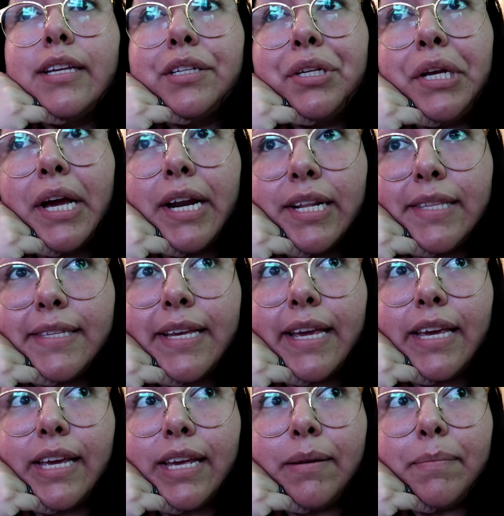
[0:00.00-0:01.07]
that she hadn't
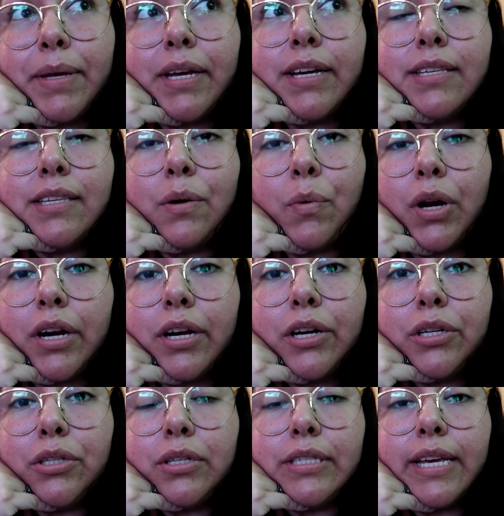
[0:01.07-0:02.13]
taken because they wanted
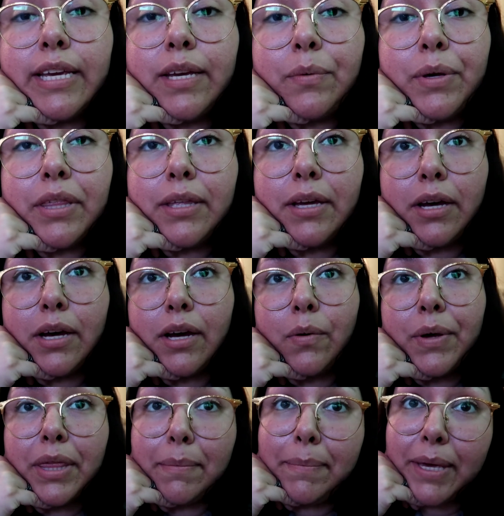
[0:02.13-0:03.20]
her to take it with a
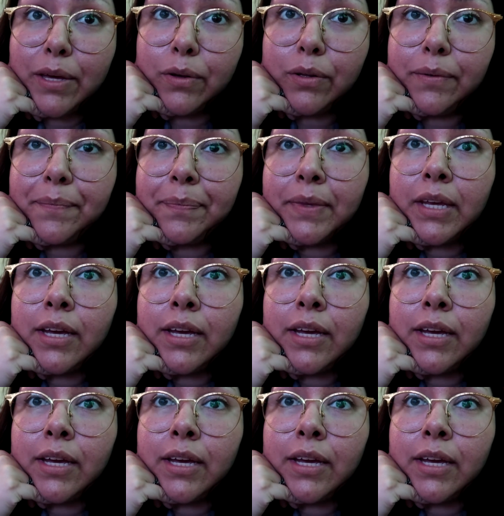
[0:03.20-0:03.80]
with a meal.